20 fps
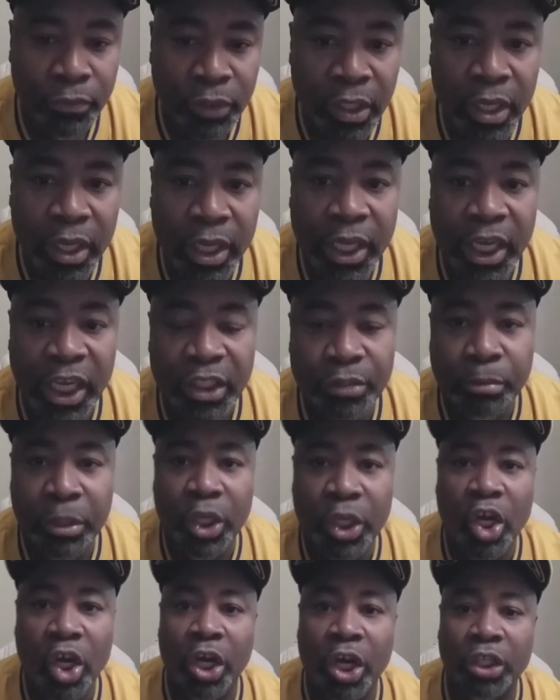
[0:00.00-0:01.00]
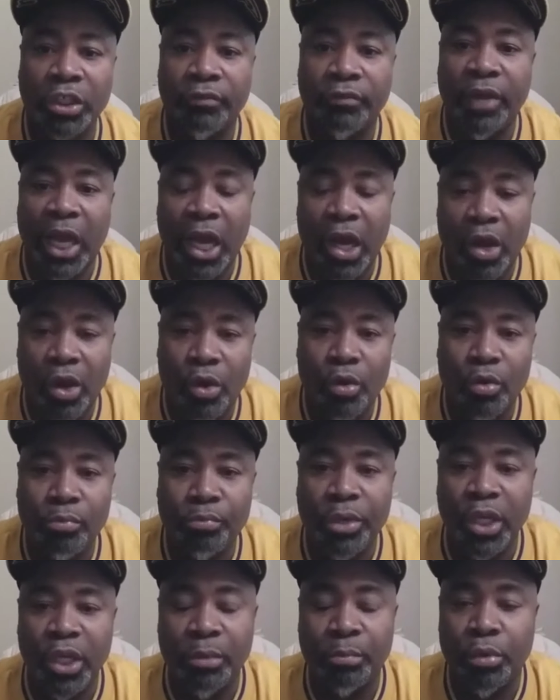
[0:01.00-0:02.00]
It's because of how
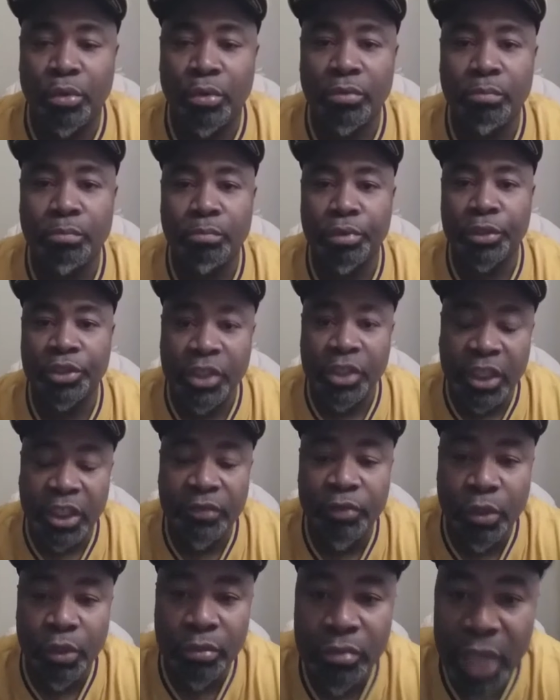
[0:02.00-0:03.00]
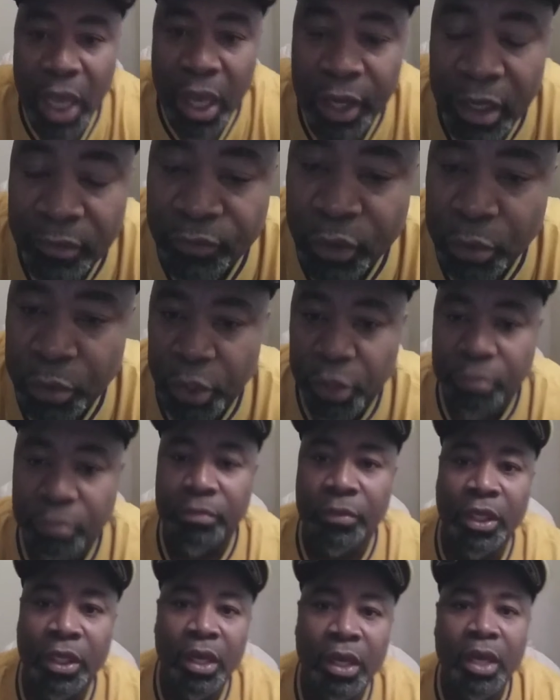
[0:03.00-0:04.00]
people perceive you, how they view you,
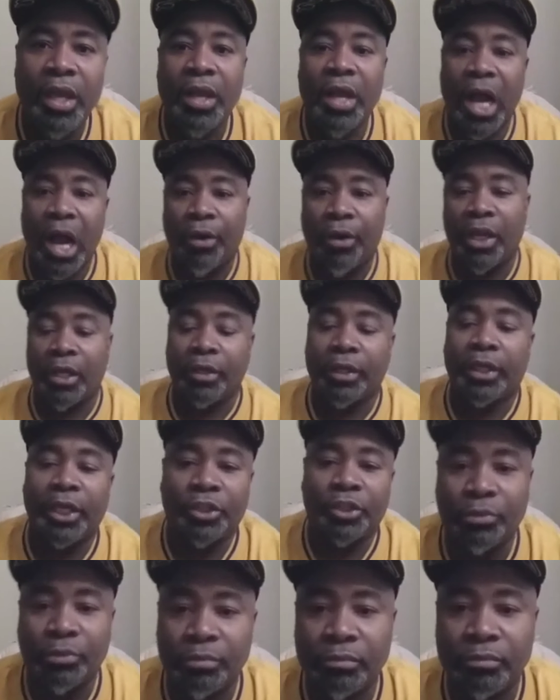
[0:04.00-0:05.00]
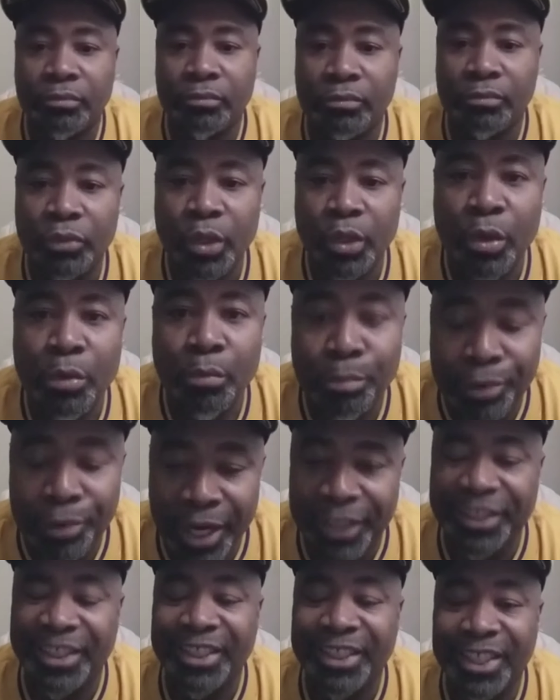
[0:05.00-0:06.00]
how they look at you.
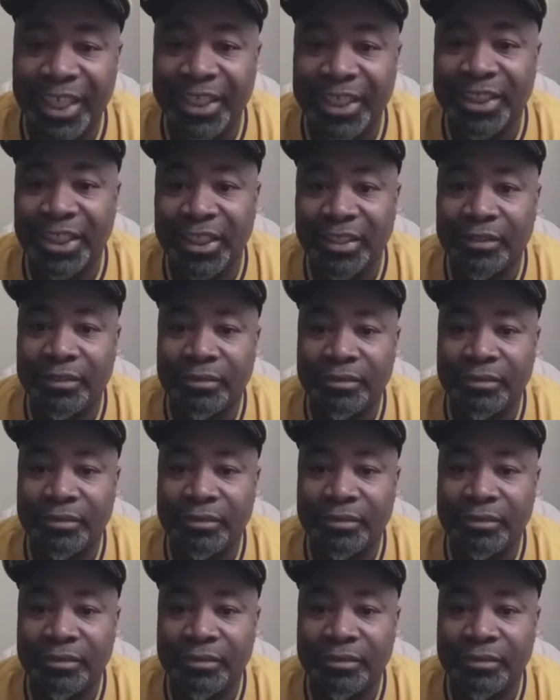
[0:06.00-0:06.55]
Presentation.